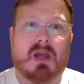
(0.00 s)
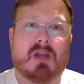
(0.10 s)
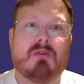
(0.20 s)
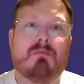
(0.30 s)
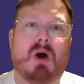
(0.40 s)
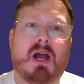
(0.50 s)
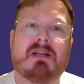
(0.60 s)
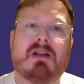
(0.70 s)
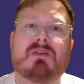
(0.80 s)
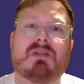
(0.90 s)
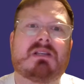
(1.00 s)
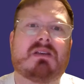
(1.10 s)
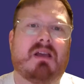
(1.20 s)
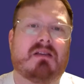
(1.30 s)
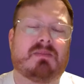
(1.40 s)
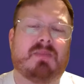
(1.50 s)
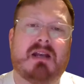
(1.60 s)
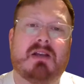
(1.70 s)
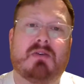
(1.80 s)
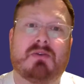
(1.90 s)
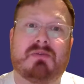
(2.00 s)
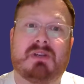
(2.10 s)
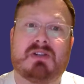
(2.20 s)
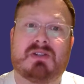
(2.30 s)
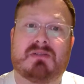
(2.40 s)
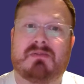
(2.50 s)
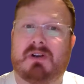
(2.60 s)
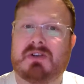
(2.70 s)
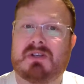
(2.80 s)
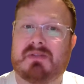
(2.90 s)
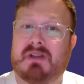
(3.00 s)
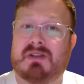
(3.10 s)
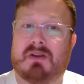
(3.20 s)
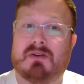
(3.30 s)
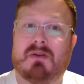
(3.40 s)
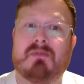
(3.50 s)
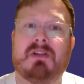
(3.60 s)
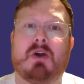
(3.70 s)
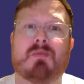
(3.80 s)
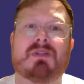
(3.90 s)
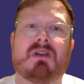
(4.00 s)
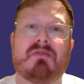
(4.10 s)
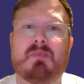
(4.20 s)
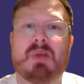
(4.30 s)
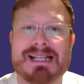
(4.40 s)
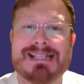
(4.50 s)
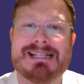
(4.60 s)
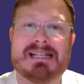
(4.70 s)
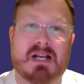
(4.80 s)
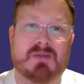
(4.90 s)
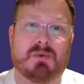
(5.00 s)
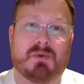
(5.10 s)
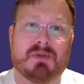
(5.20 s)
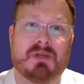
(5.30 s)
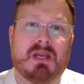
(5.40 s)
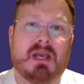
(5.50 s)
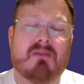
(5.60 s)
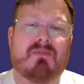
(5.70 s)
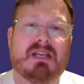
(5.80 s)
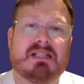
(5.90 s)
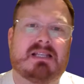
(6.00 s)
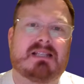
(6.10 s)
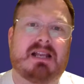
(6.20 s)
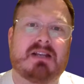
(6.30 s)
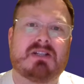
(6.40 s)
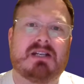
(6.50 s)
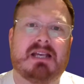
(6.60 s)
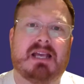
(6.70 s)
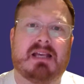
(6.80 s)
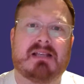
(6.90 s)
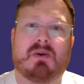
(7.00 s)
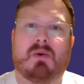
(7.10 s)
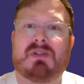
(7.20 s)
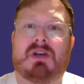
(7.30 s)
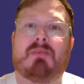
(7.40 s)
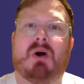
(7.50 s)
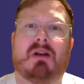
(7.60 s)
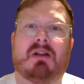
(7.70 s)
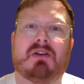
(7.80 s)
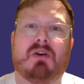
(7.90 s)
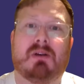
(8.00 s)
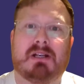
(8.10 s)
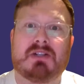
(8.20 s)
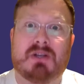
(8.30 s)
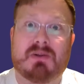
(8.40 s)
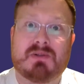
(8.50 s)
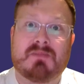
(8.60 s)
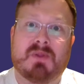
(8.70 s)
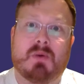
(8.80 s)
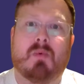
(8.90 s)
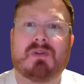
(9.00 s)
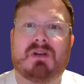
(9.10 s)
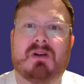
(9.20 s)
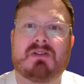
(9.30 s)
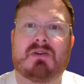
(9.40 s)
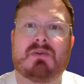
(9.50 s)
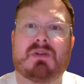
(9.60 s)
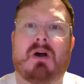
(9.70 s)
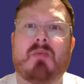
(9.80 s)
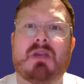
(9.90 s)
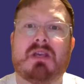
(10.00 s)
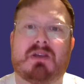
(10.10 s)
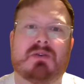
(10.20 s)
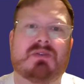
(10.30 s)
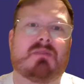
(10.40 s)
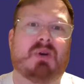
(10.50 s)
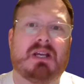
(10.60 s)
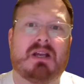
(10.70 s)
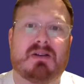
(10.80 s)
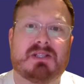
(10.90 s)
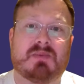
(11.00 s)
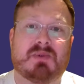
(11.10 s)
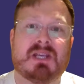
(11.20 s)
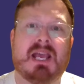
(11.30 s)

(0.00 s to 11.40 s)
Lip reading: You might notice, depending on your features and functions that are turned on, the observability dashboard. This essentially is autopilot knowledge use. What articles are being used by customers